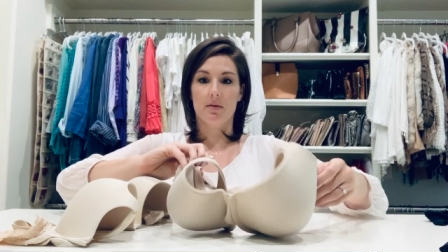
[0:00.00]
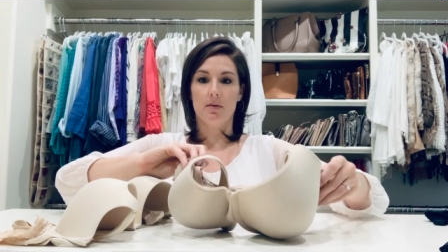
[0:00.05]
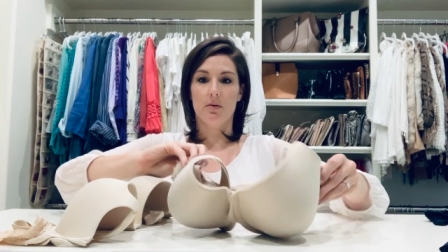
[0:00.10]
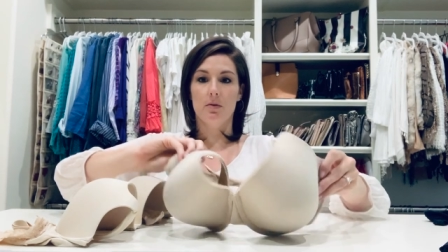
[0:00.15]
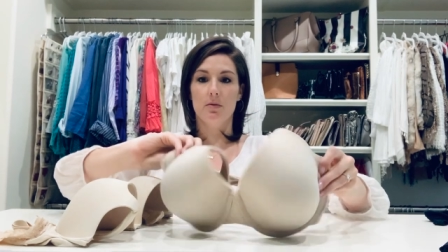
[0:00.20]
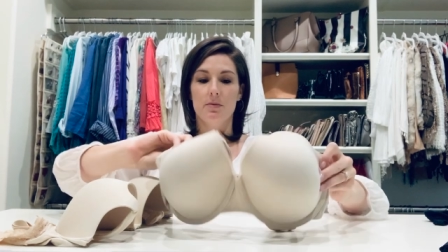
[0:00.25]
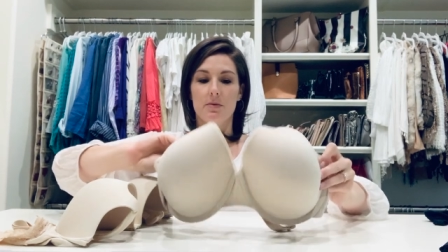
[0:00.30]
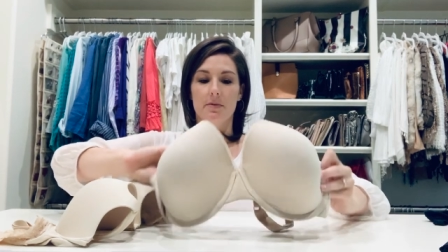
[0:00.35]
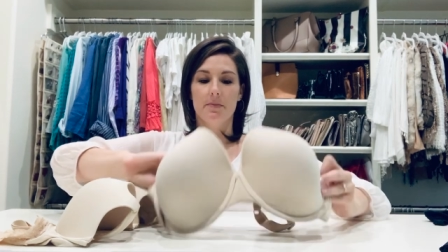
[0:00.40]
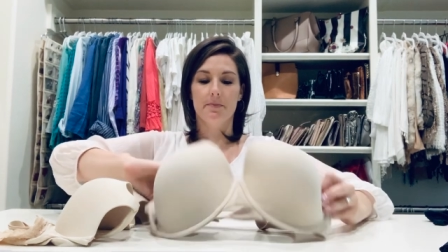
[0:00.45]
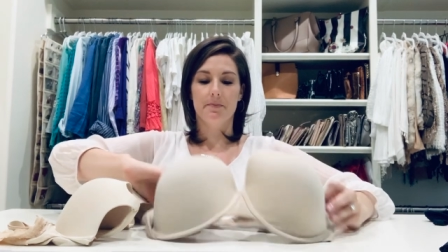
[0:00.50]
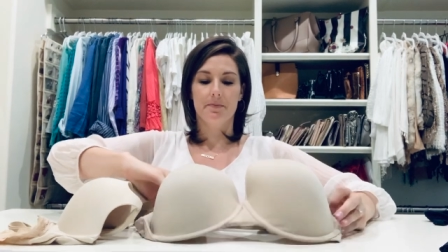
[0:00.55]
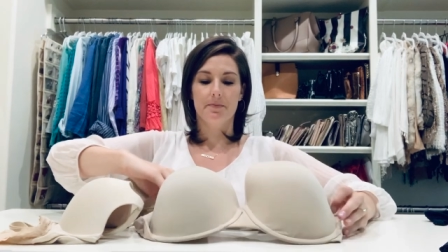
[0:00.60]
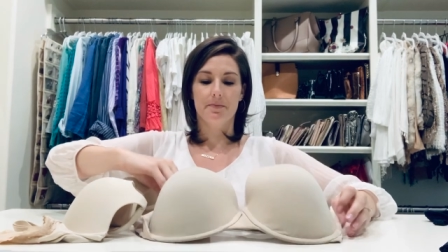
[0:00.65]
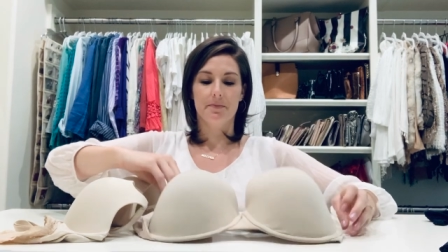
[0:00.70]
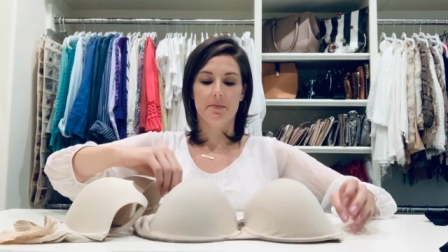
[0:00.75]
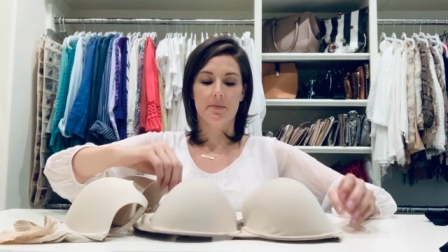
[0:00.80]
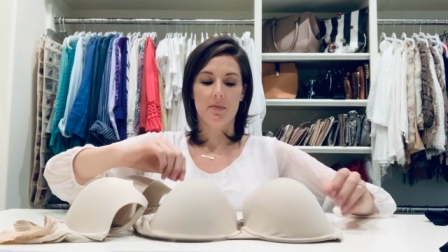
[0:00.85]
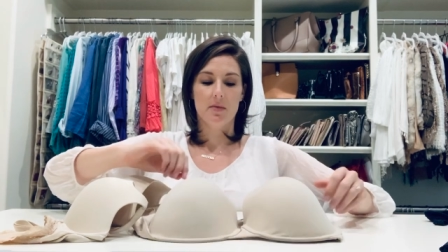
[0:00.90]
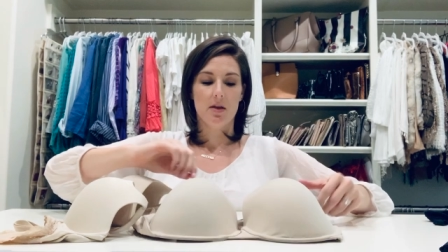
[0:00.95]
Oops.
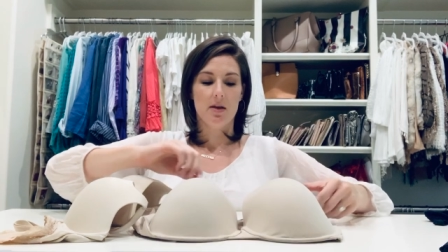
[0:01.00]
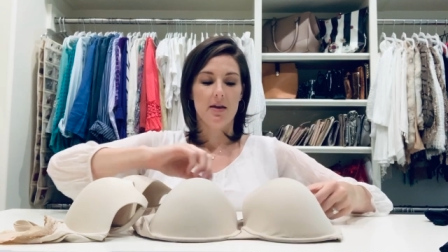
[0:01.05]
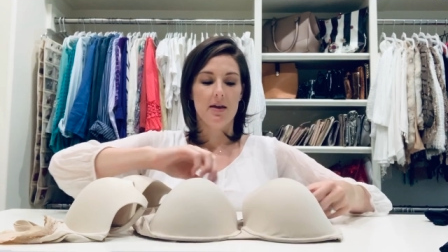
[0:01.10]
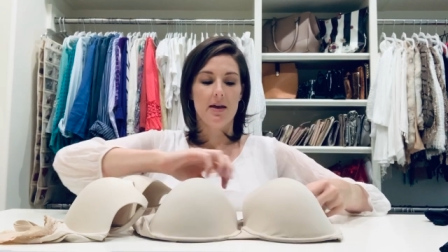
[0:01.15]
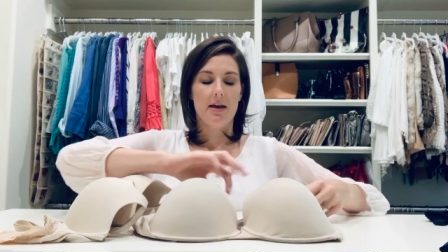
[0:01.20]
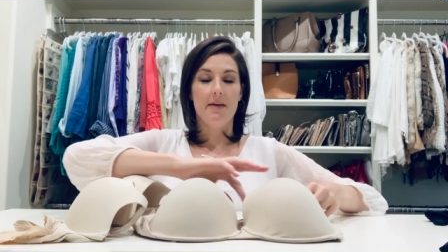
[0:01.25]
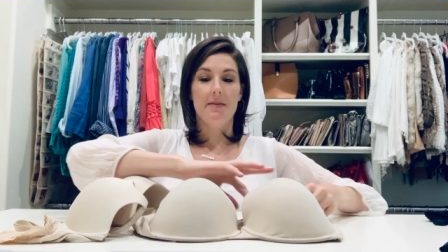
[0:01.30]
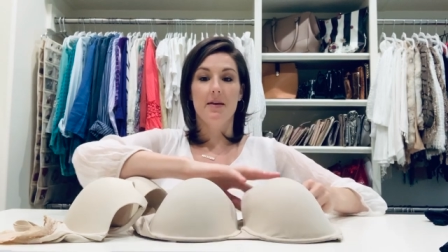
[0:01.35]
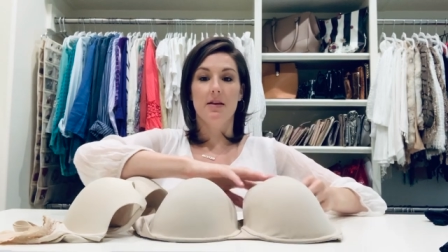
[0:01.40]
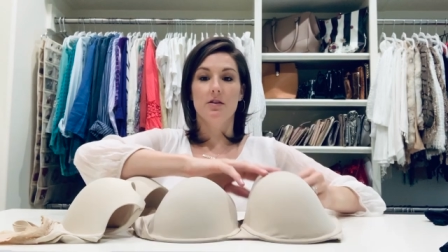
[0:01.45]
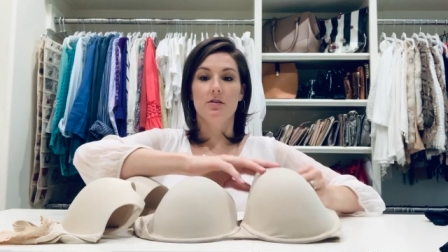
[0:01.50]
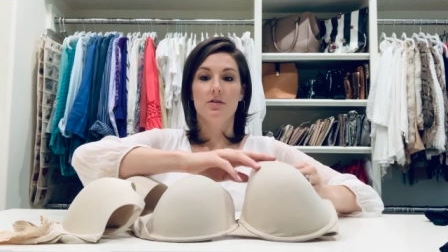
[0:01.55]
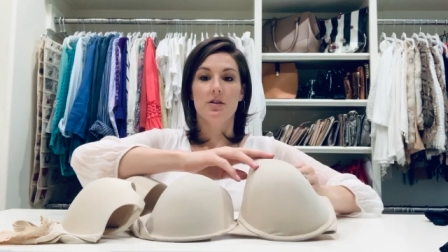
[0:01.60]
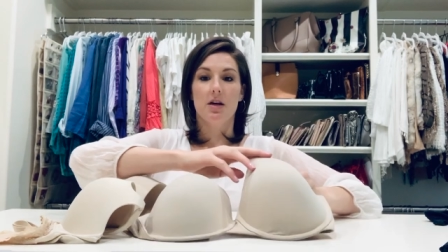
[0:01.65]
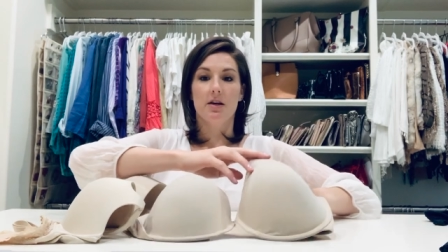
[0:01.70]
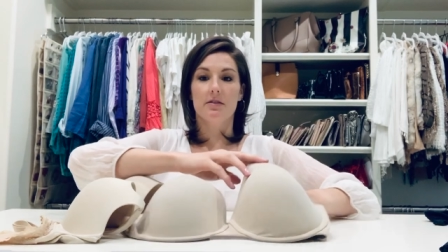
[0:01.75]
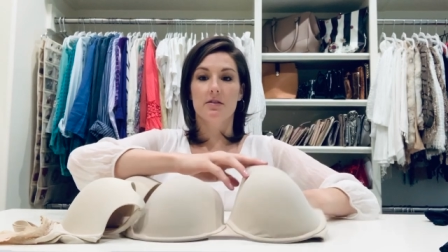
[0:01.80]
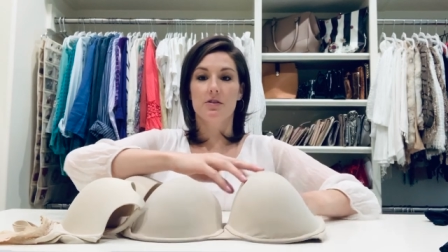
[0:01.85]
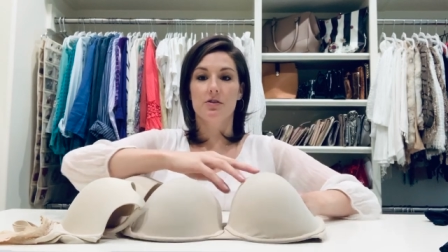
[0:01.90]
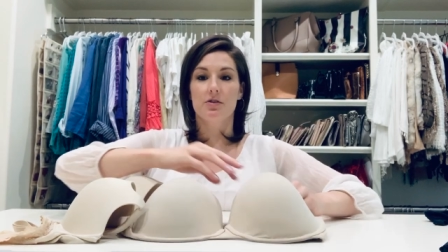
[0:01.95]
And then you
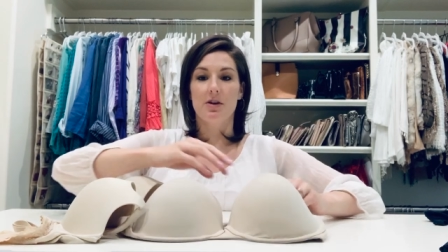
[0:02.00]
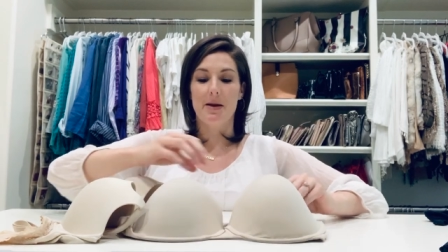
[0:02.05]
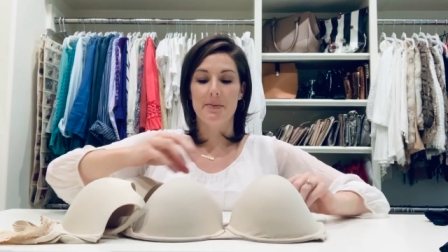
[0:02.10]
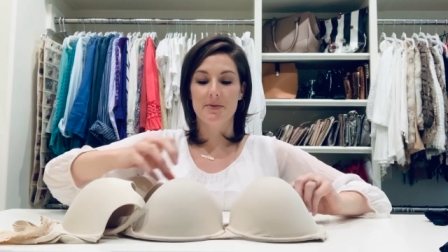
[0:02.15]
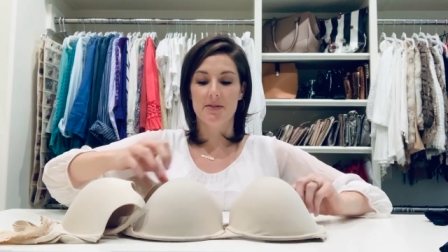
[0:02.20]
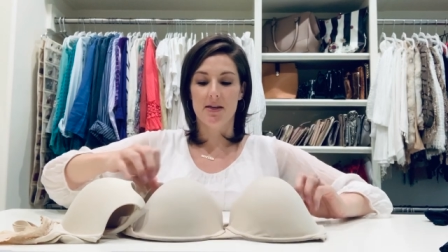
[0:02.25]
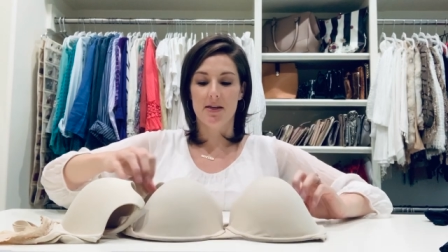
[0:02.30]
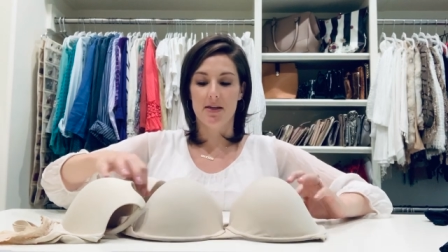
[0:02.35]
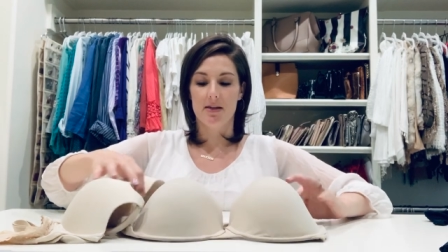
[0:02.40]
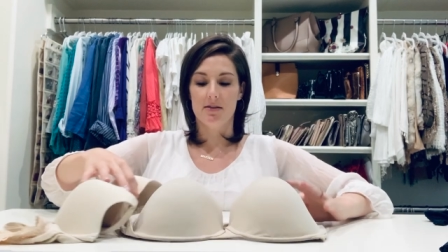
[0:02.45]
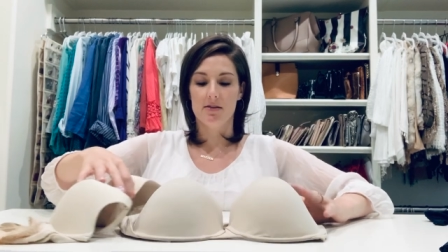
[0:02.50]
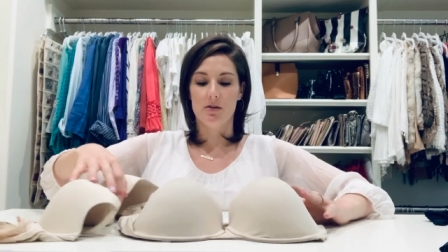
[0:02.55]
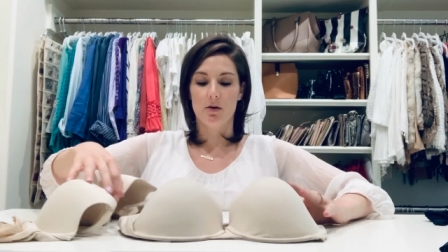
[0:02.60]
tuck the straps in.